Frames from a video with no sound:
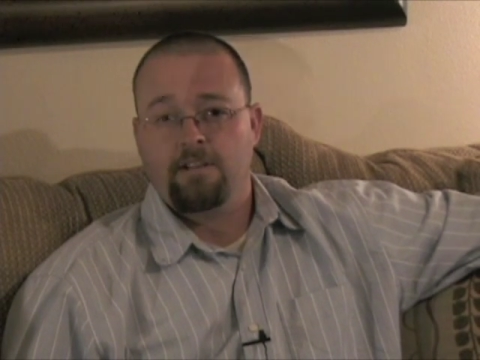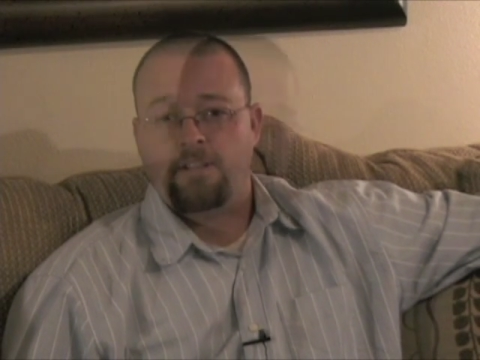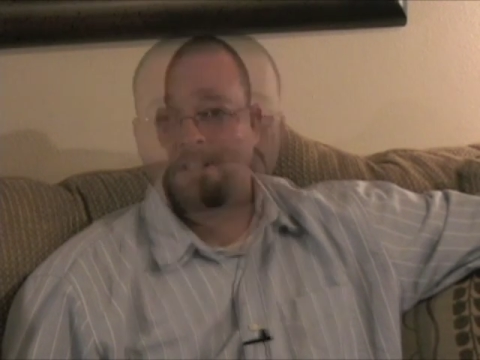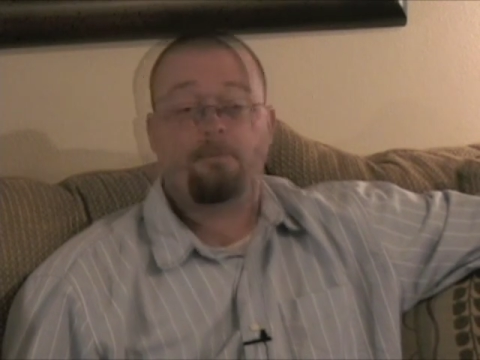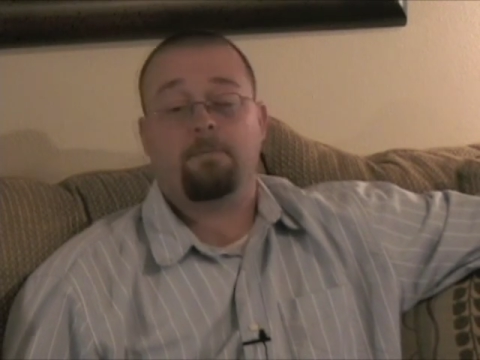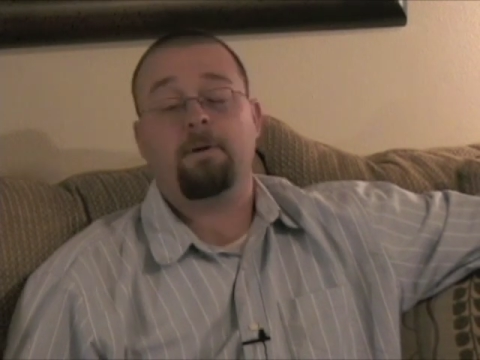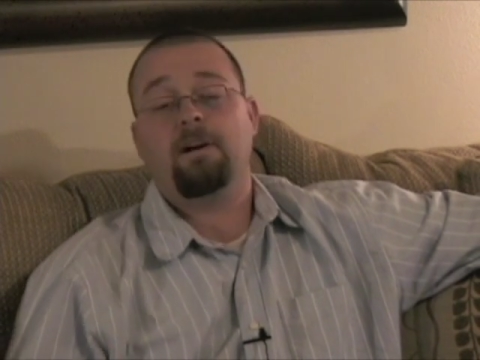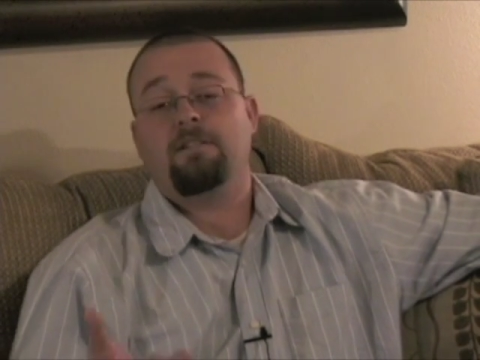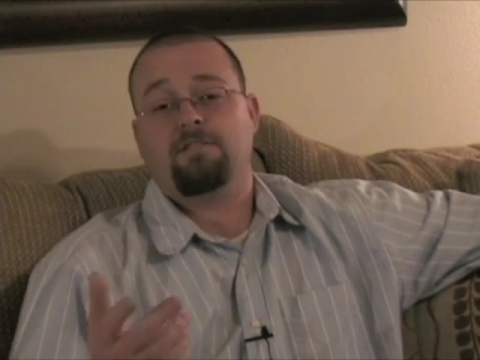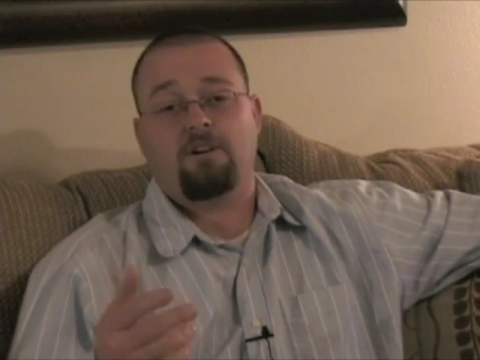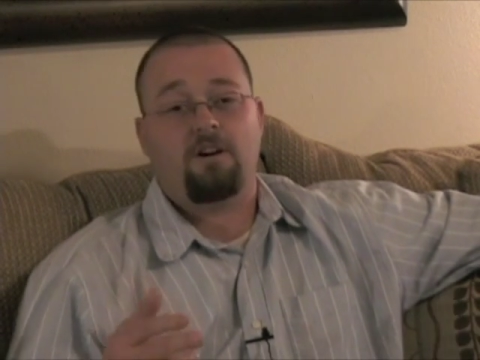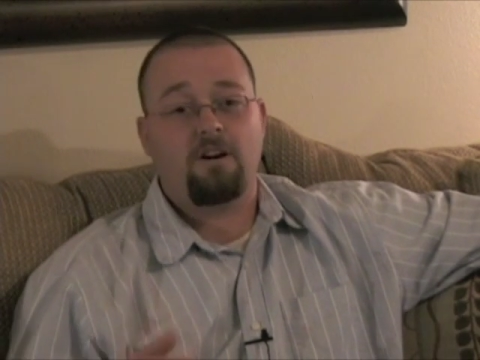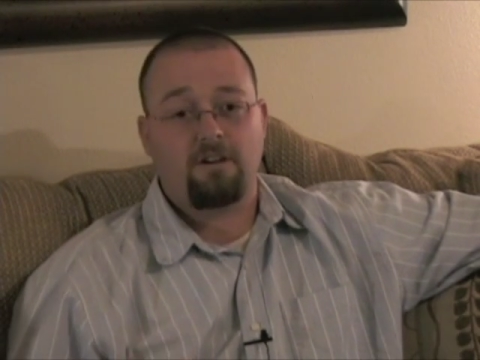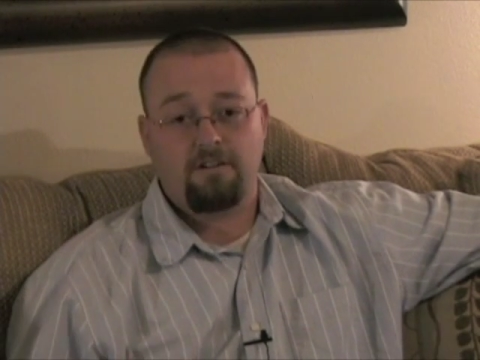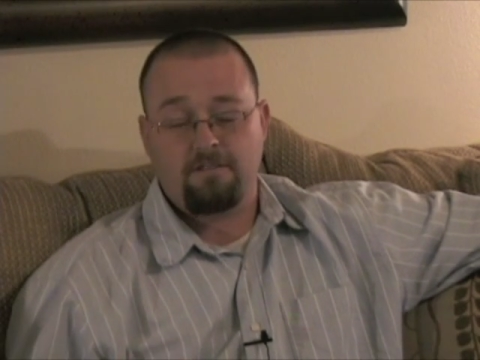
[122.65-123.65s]
Are you prepared to
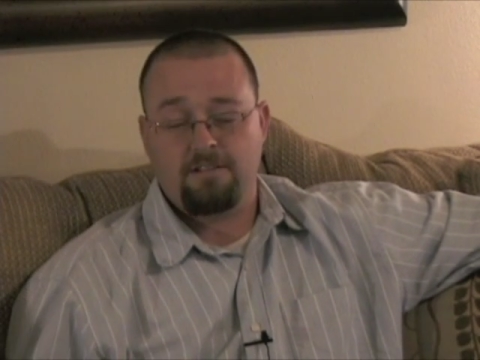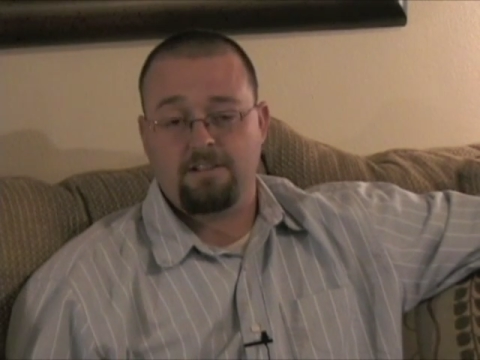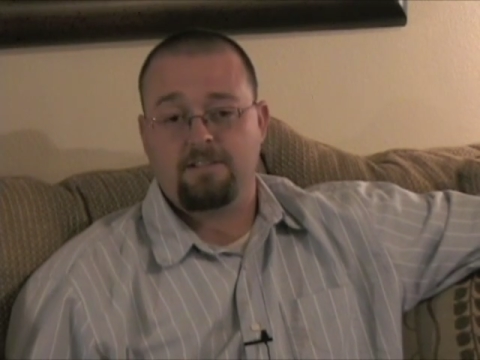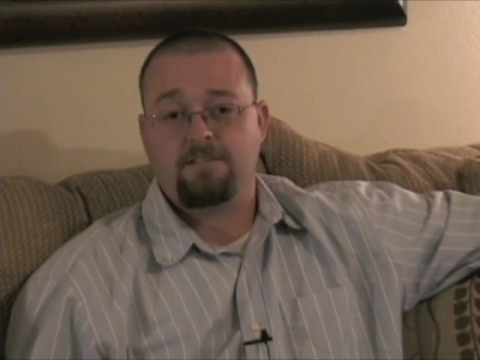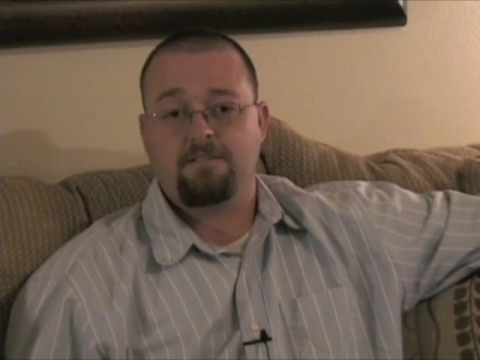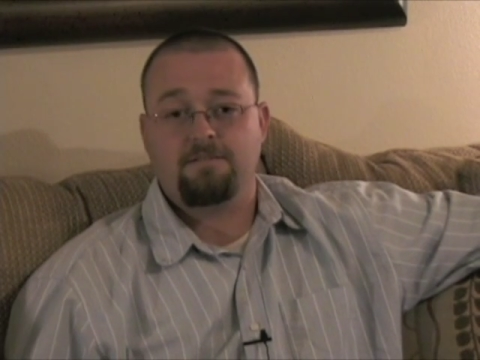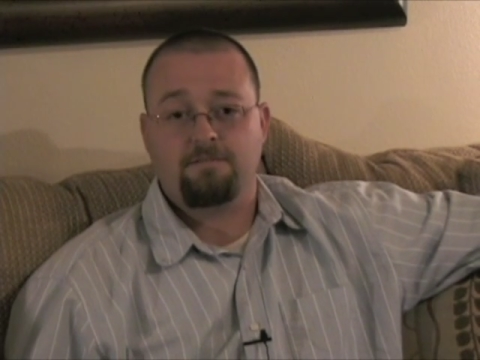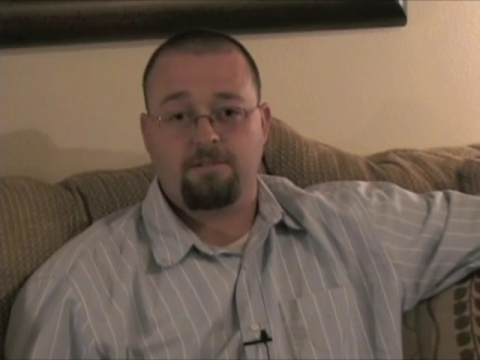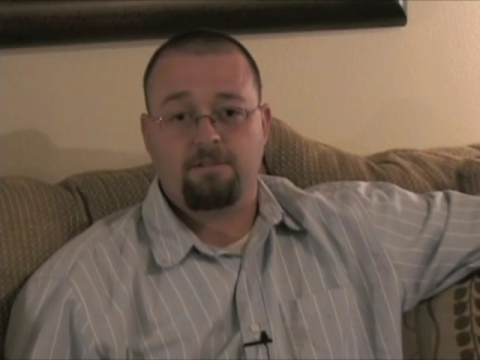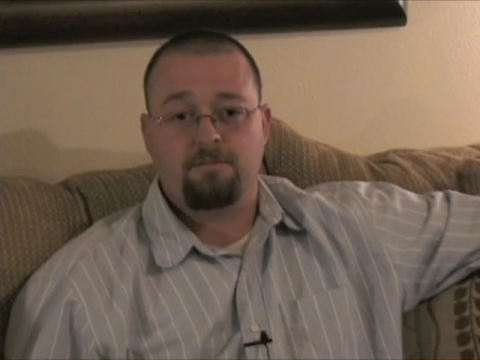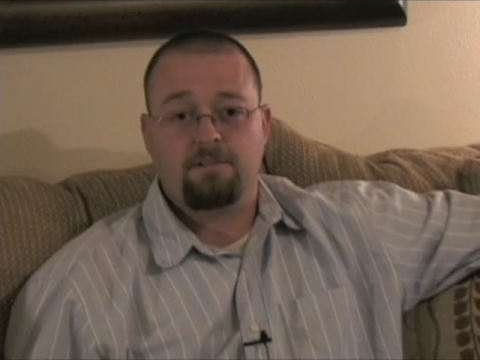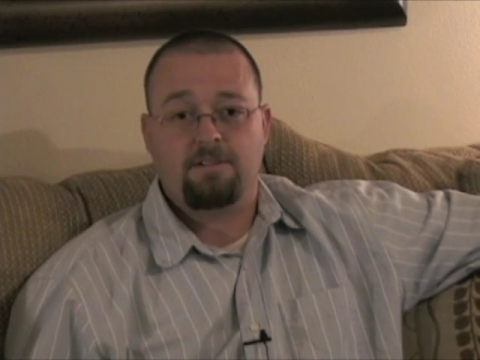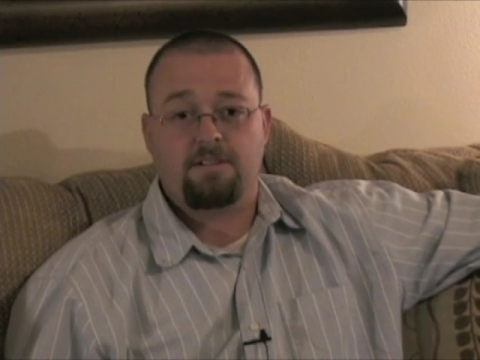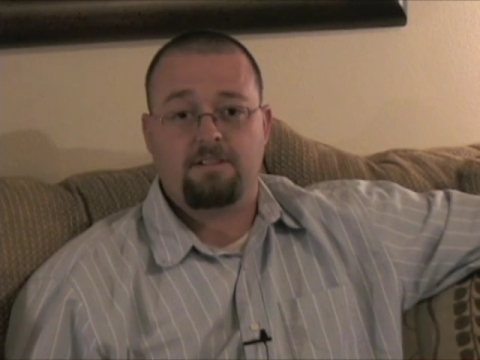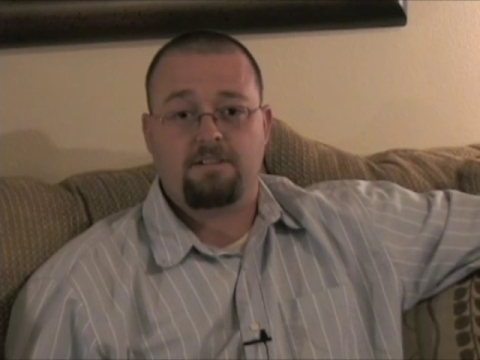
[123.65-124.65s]
argue this, is what it
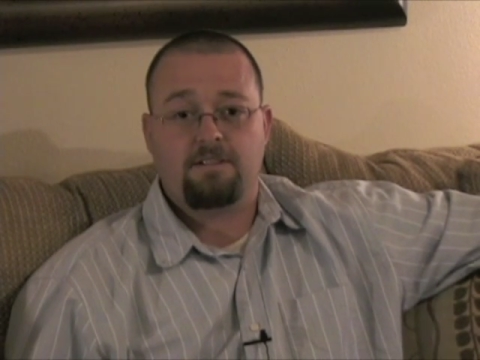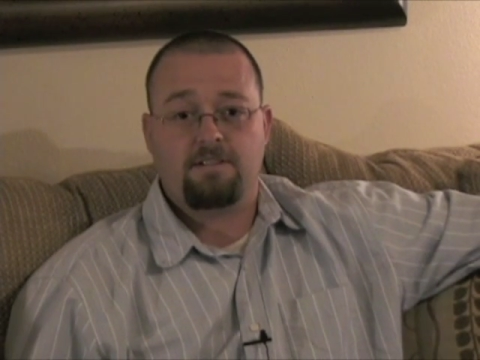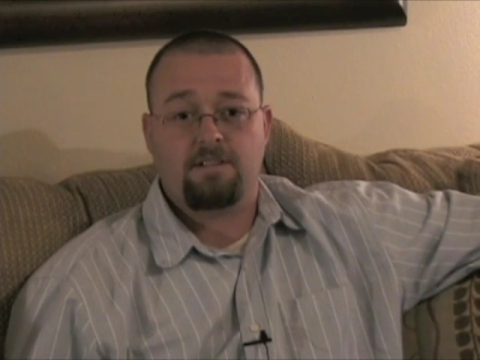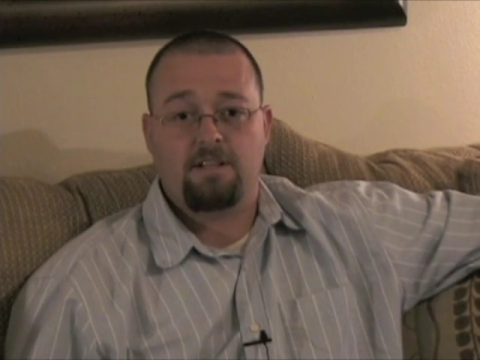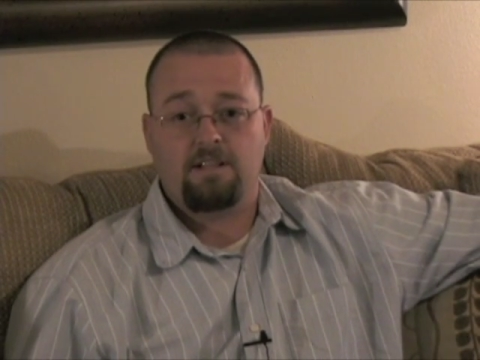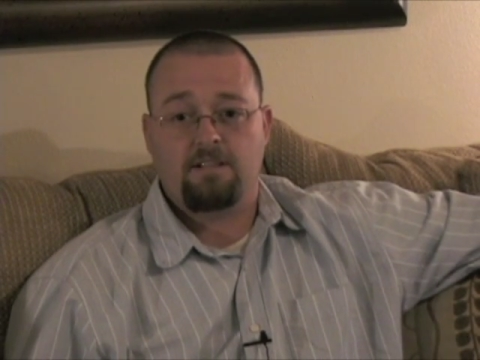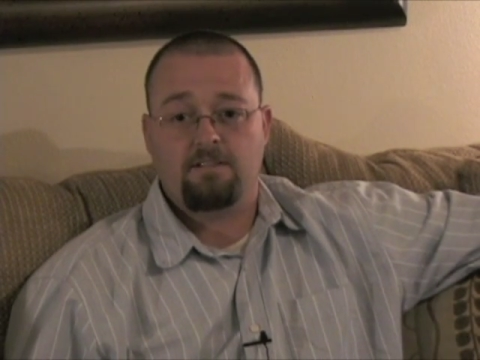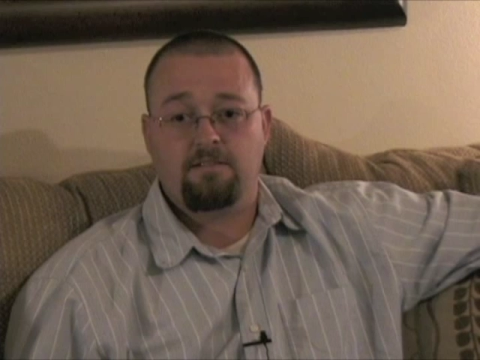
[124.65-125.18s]
was that she said.